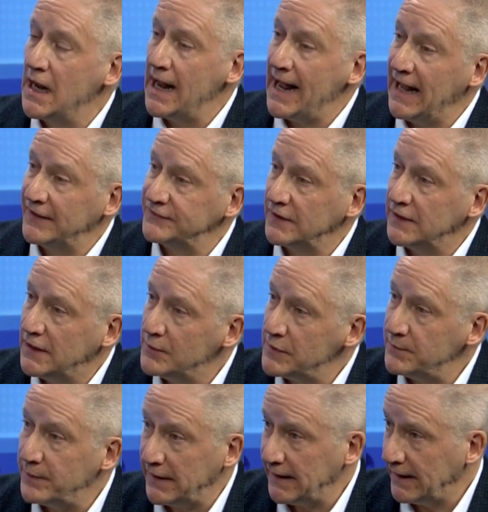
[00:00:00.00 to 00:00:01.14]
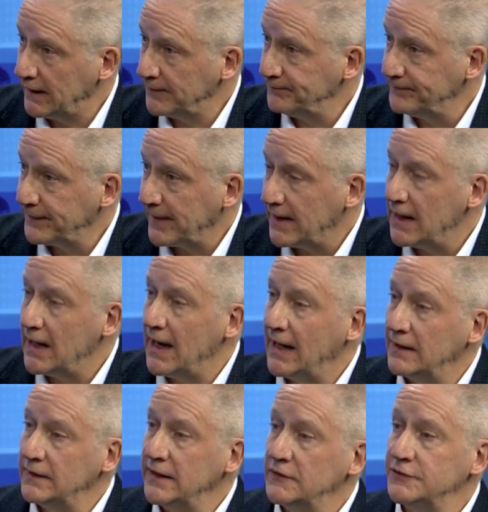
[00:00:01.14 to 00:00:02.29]
as a human being,
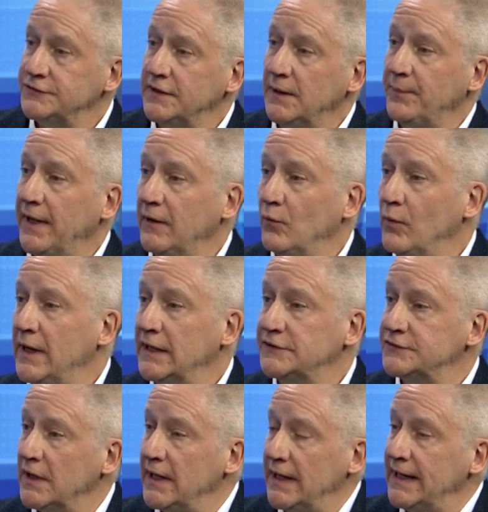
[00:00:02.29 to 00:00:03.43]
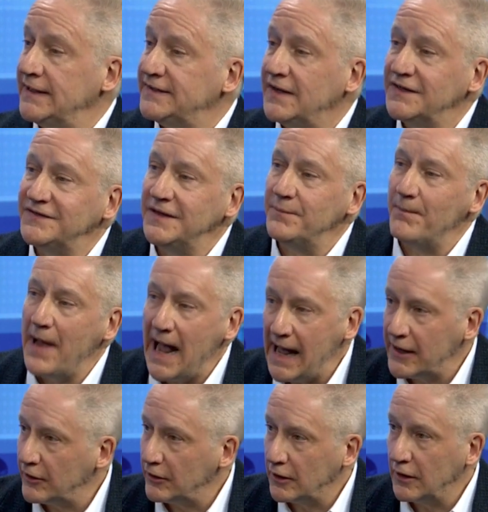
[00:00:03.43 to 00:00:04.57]
and leadership in which it doesn't
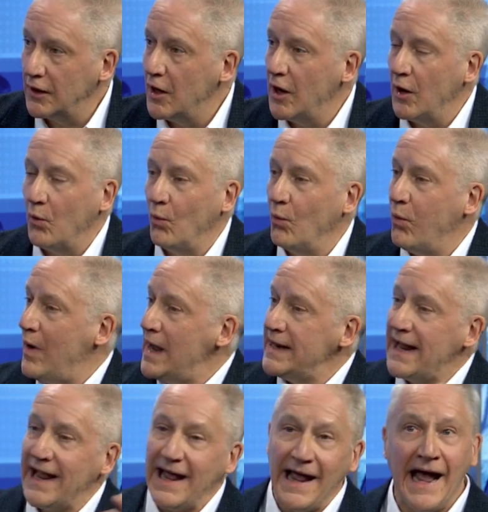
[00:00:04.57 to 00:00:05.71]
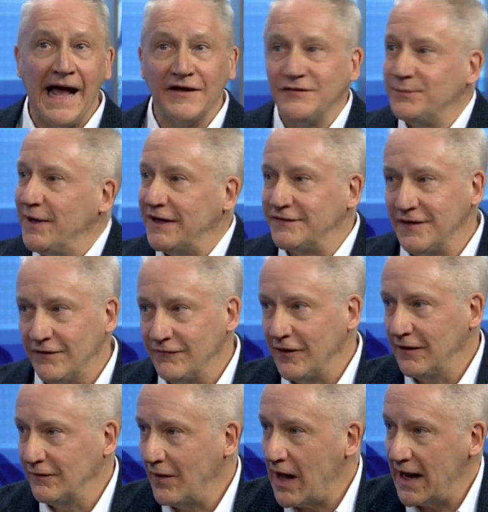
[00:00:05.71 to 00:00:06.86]
matter what aspects of
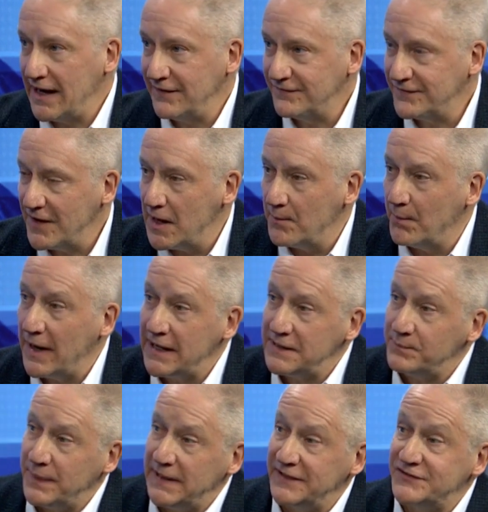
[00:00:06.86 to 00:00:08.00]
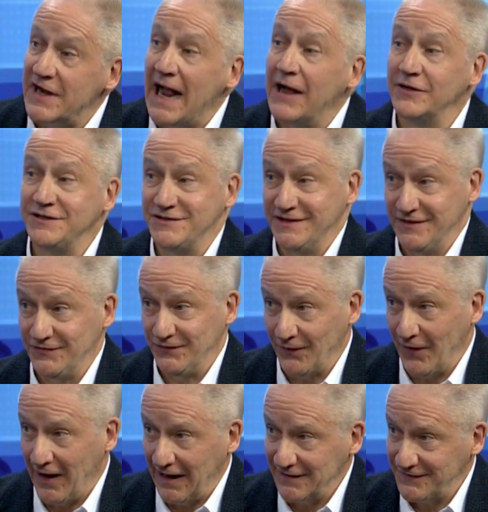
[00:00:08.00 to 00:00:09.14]
our life might be challenges for
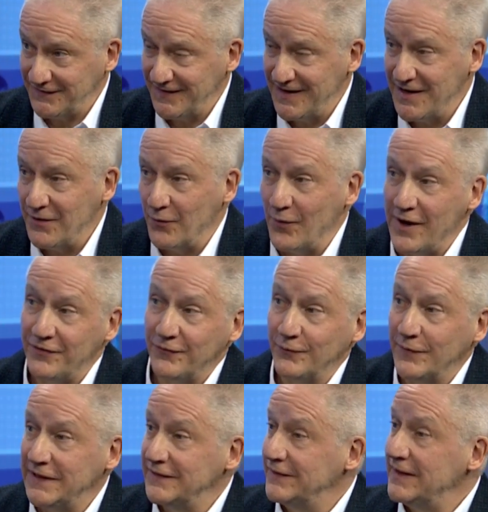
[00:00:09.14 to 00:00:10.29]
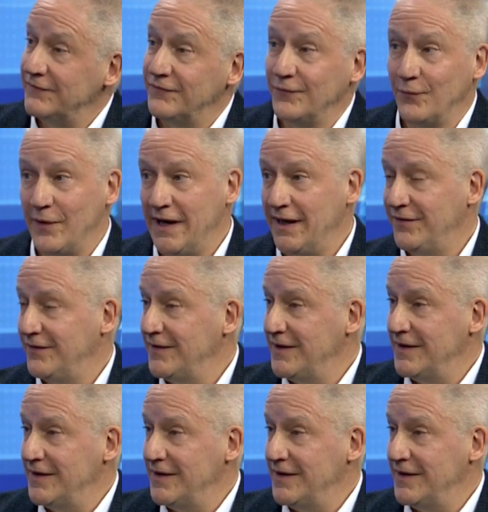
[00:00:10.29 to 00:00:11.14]
us whether we live with